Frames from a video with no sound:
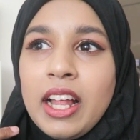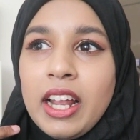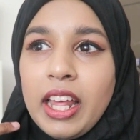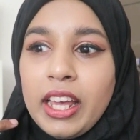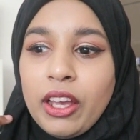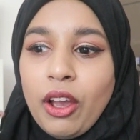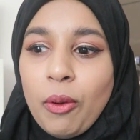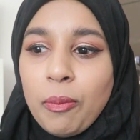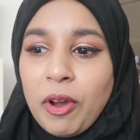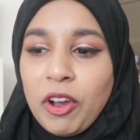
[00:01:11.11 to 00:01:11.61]

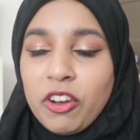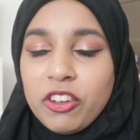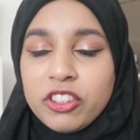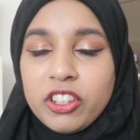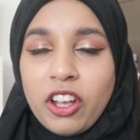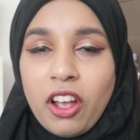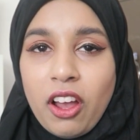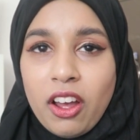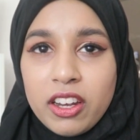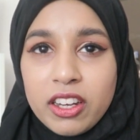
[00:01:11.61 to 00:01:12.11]
like, oh my
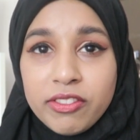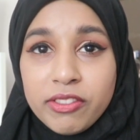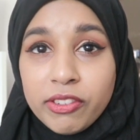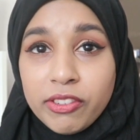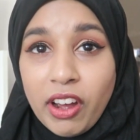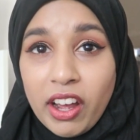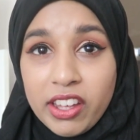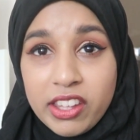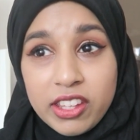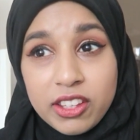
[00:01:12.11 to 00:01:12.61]
gosh, I can't live
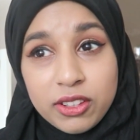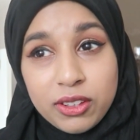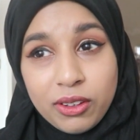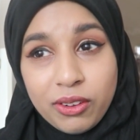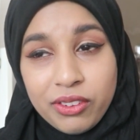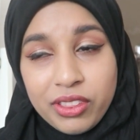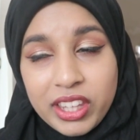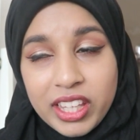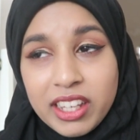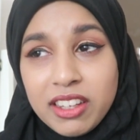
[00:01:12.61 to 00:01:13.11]
without you
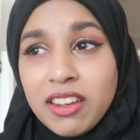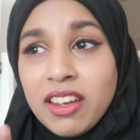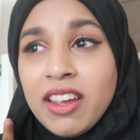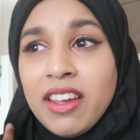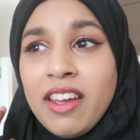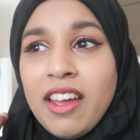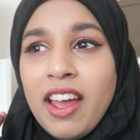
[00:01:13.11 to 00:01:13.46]
sort of thing,